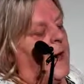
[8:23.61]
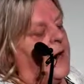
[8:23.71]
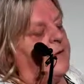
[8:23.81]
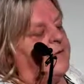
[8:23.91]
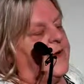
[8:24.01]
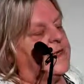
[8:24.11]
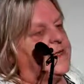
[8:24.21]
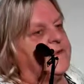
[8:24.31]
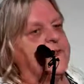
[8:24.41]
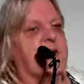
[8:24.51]
and
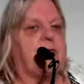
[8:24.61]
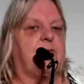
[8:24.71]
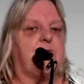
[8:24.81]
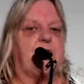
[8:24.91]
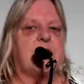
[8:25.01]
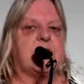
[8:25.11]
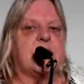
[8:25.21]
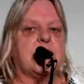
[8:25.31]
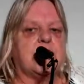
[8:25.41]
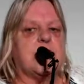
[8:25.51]
effective staff
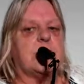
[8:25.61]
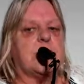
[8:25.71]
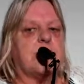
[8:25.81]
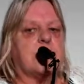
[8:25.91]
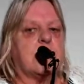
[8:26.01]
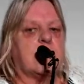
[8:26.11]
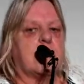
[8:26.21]
relationships.